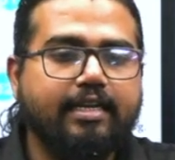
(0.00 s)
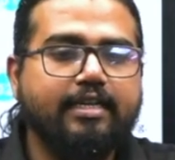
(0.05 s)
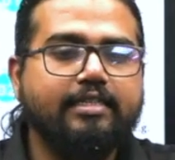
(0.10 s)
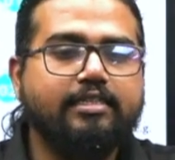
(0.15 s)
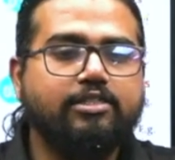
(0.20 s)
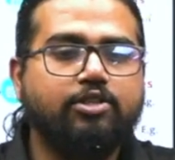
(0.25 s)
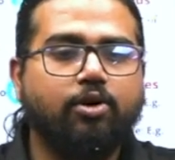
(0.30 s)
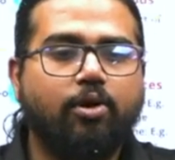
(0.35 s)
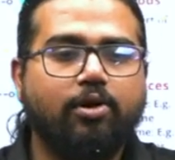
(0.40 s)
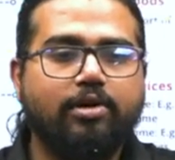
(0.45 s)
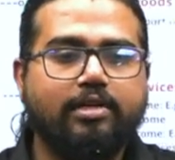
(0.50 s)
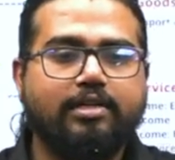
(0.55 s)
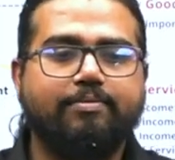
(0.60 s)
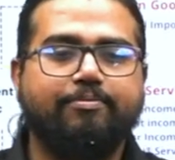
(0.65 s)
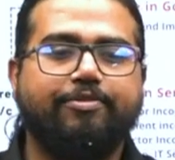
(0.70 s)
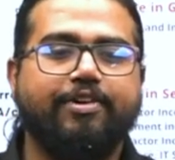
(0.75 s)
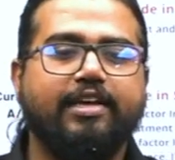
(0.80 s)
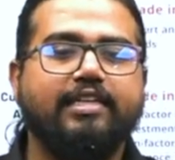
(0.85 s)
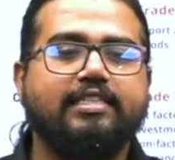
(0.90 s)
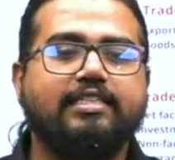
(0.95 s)
is not
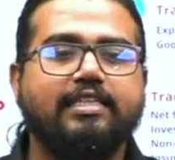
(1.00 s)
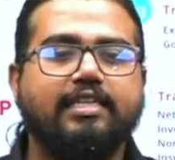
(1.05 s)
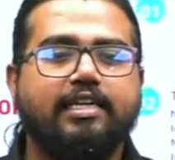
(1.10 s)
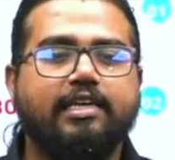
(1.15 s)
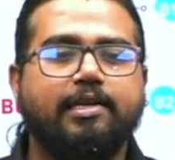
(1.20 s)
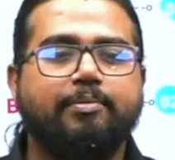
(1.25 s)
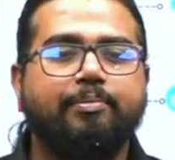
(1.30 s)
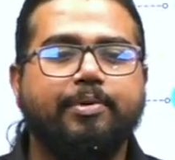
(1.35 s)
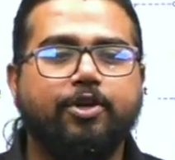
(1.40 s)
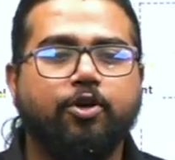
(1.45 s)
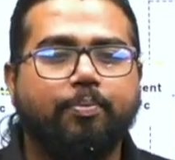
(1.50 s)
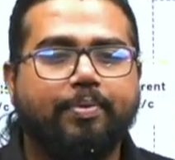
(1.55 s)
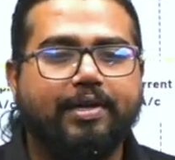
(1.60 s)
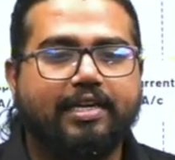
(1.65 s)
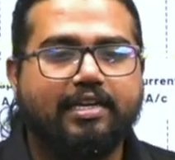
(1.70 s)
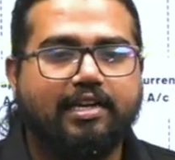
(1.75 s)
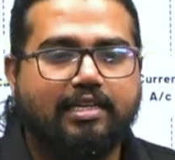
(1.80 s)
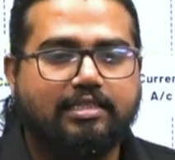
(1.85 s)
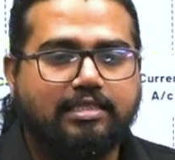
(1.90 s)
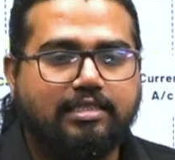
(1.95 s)
facing any BOP
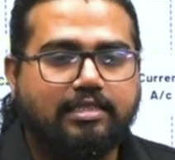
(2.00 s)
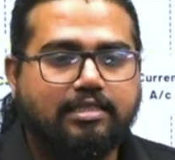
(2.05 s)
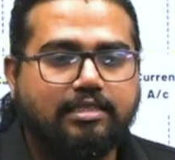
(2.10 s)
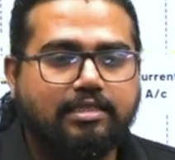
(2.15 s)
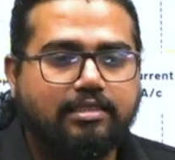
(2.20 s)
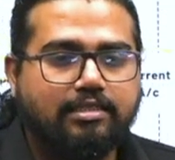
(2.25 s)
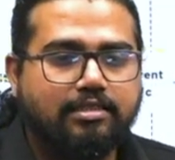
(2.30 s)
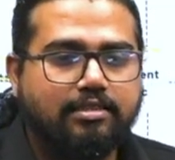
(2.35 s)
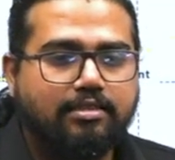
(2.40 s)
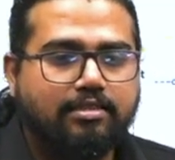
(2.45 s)
crisis?